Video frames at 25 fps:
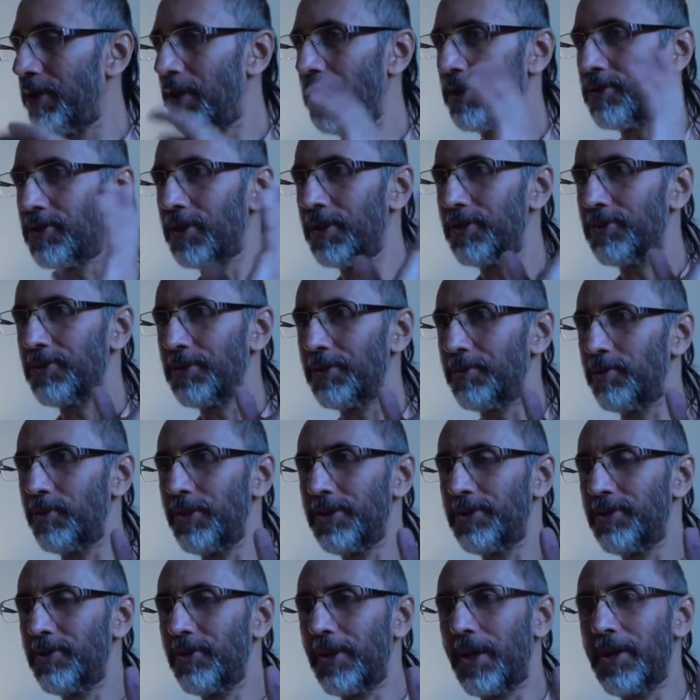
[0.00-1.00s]
relationship
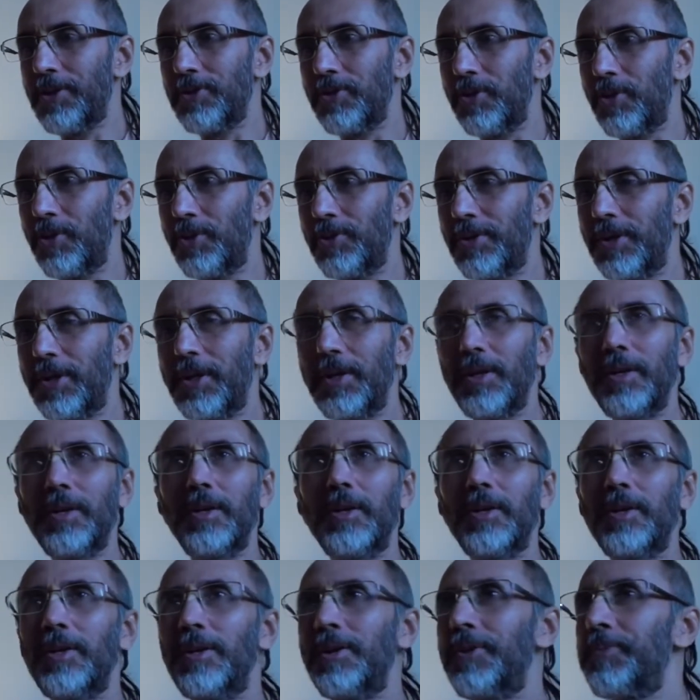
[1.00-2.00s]
with you, I know
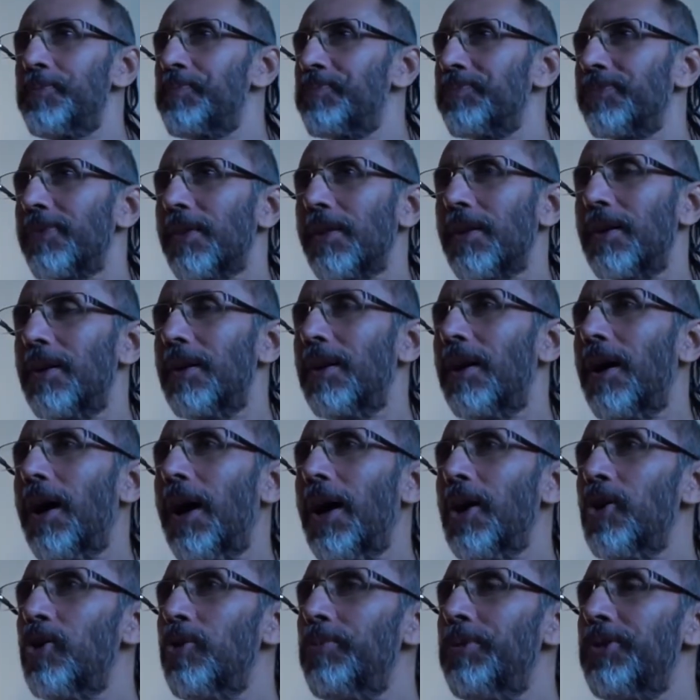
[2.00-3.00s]

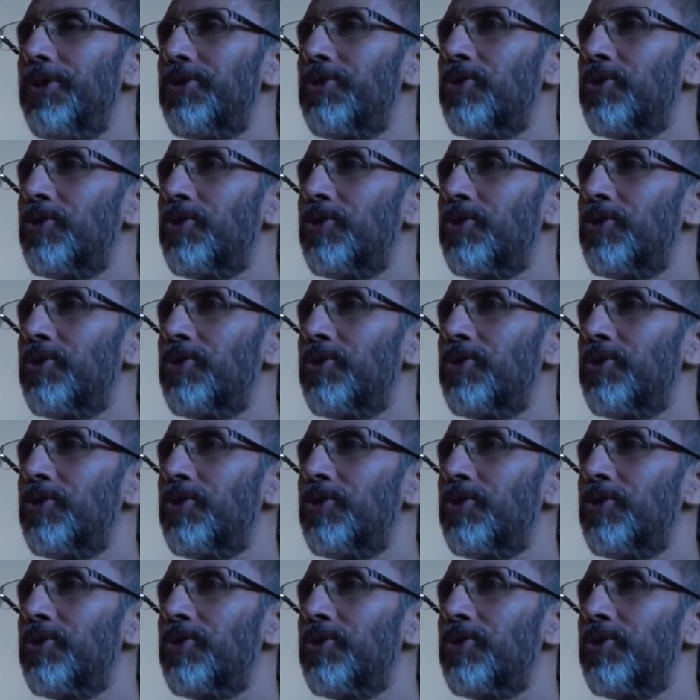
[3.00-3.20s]
I will be